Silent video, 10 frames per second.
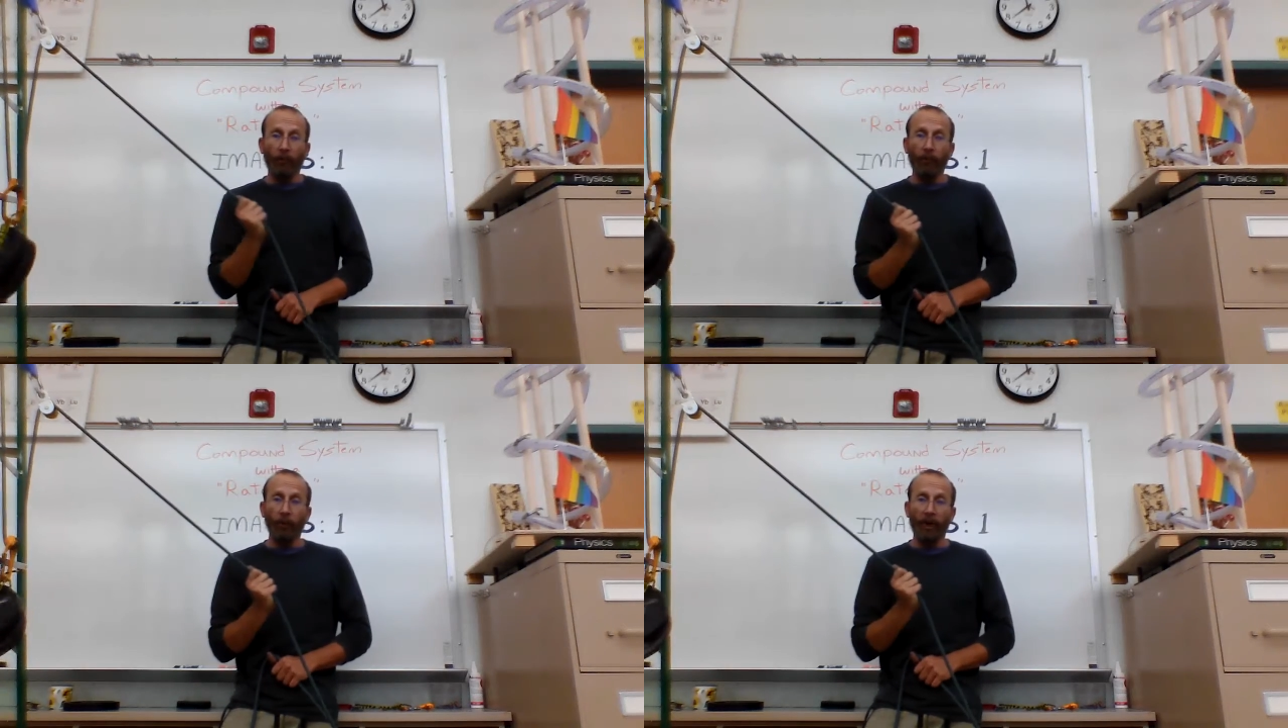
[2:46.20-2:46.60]

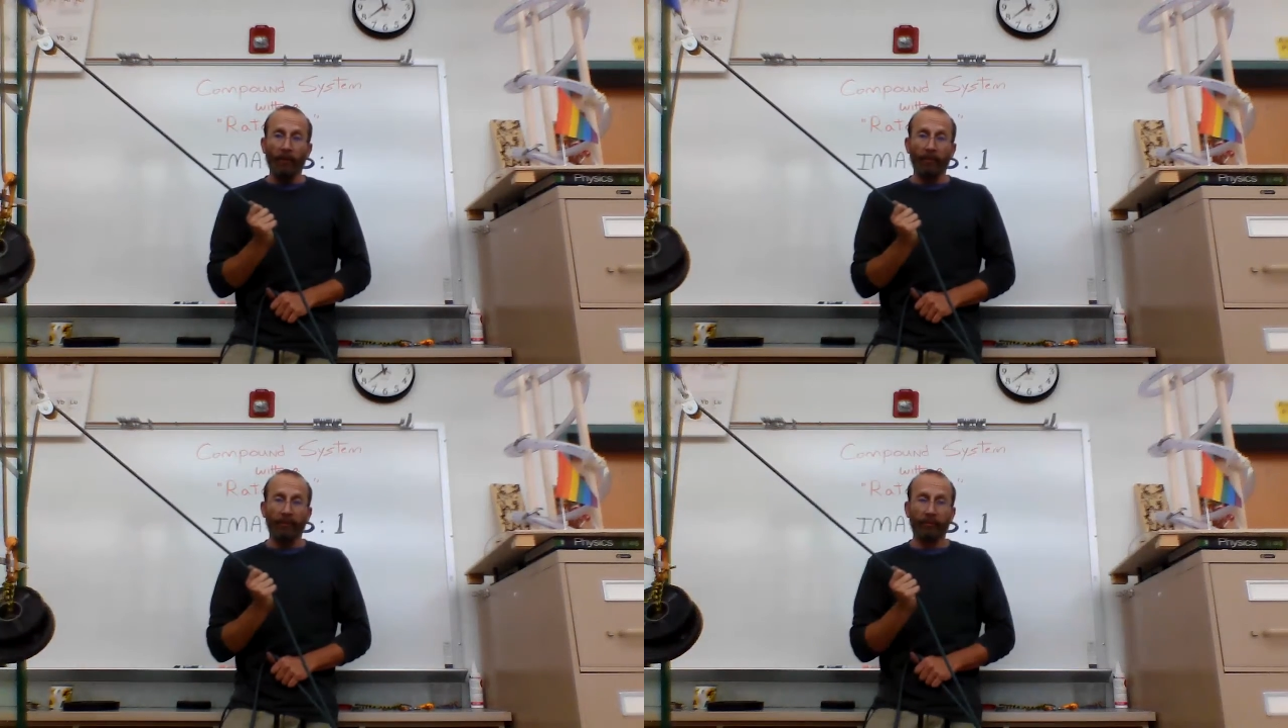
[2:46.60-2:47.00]
pull
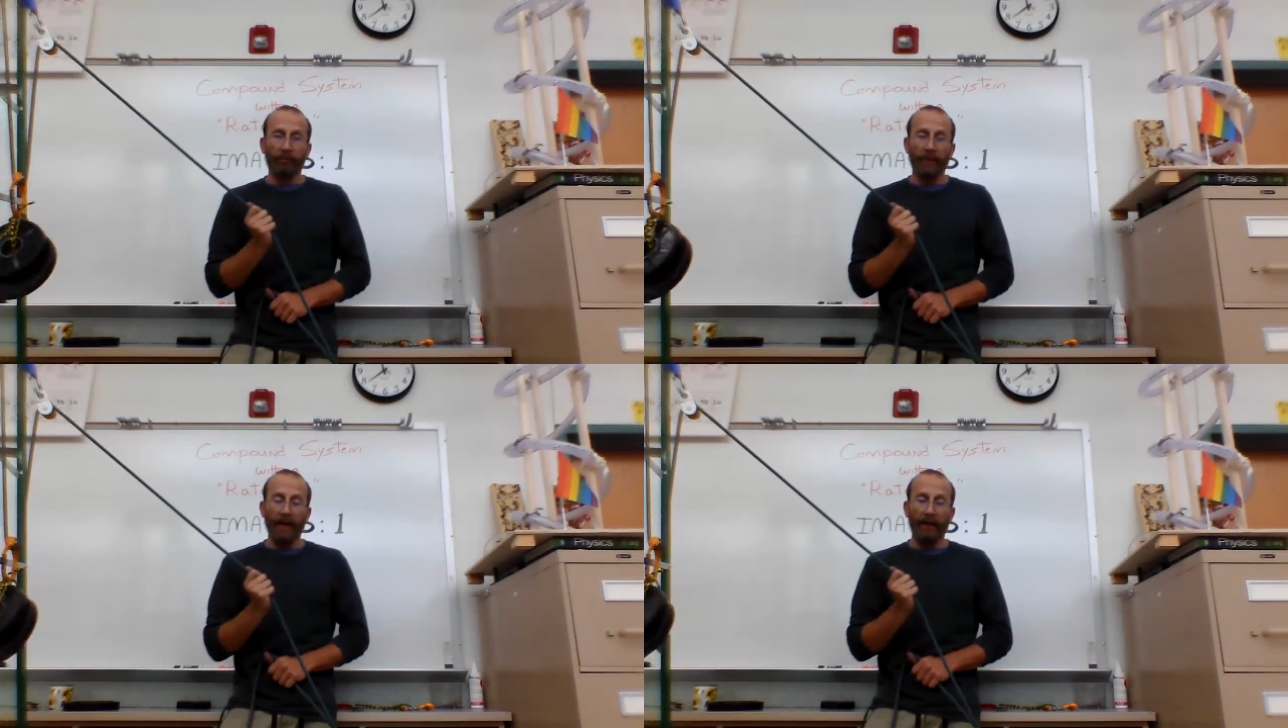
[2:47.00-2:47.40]
up
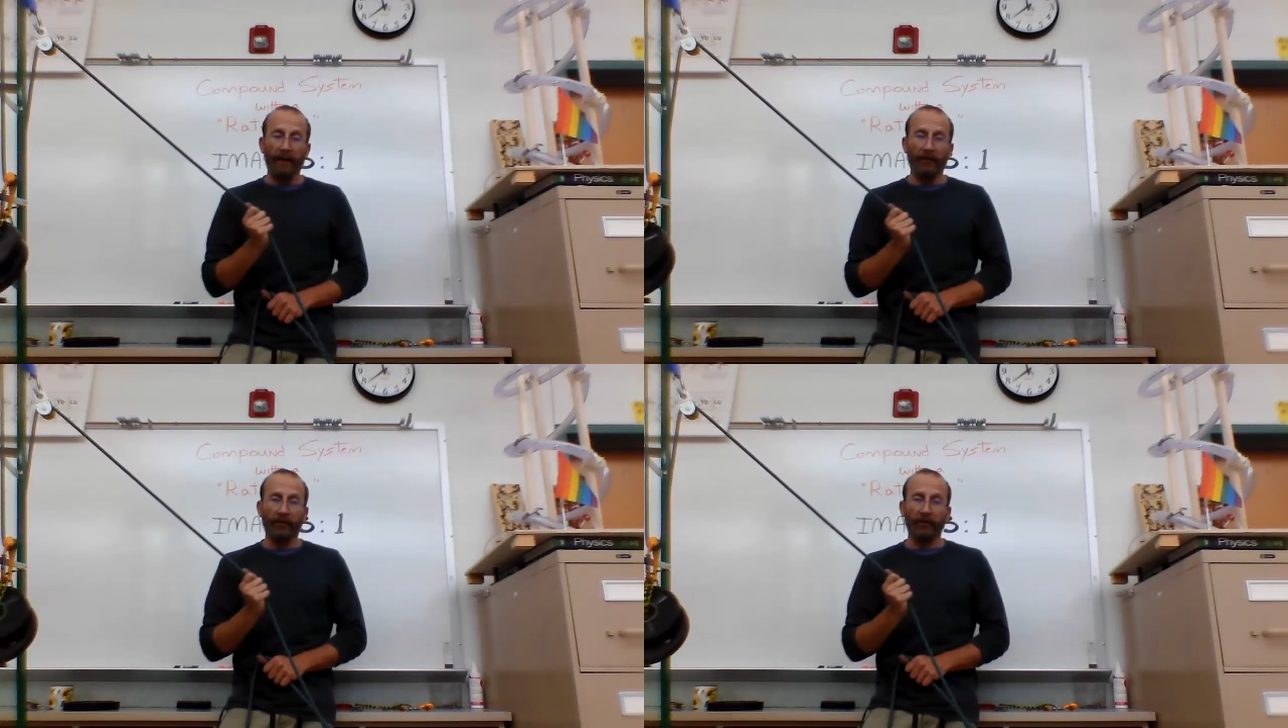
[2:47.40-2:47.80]
on
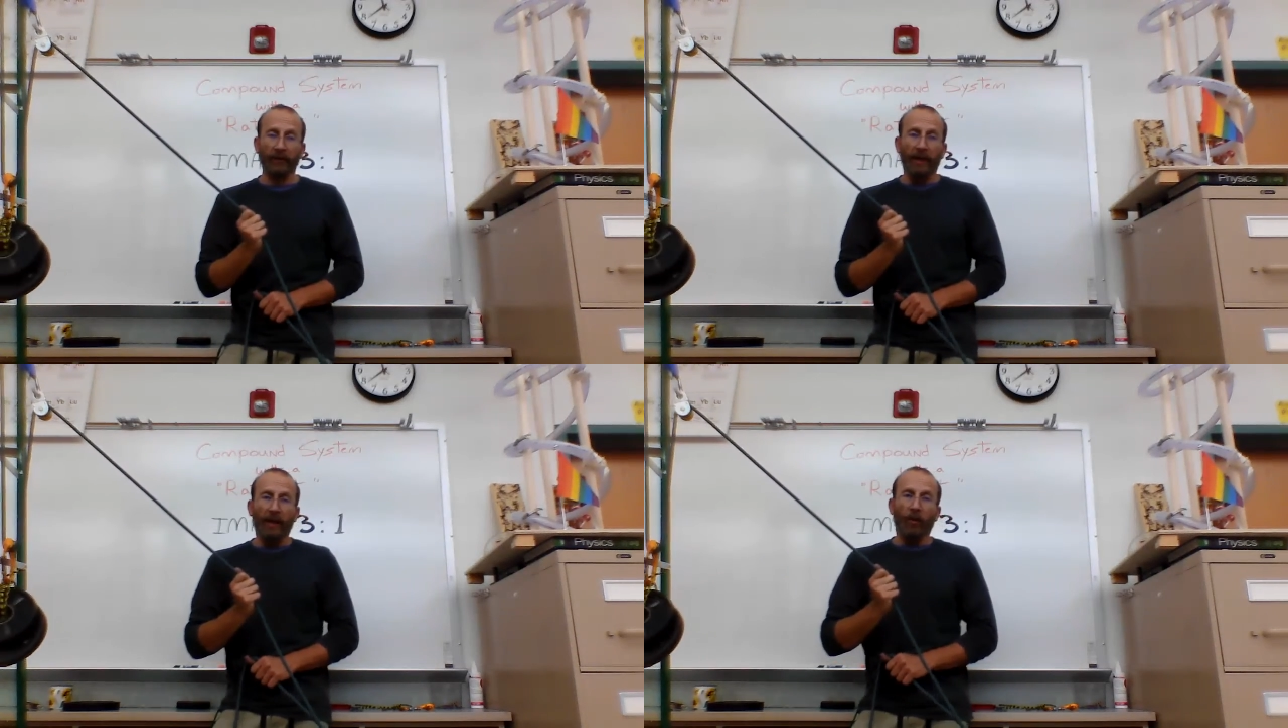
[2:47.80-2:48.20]
this.
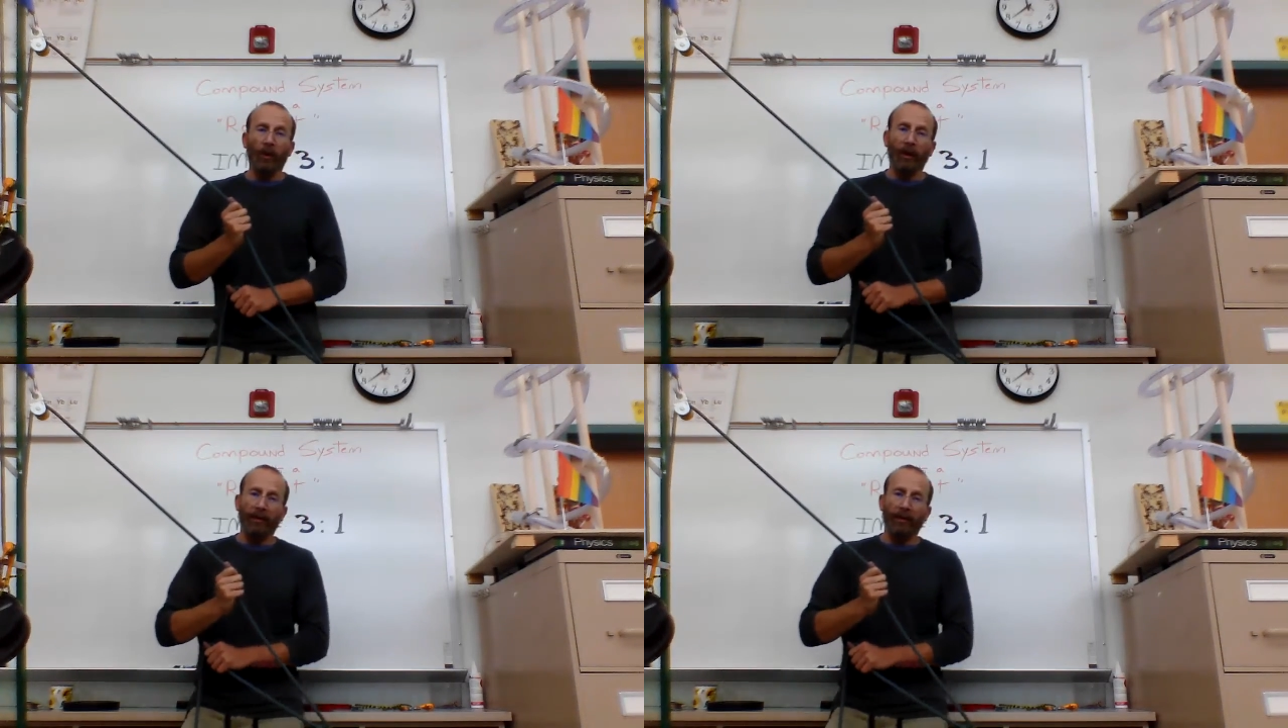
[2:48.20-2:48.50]
Well,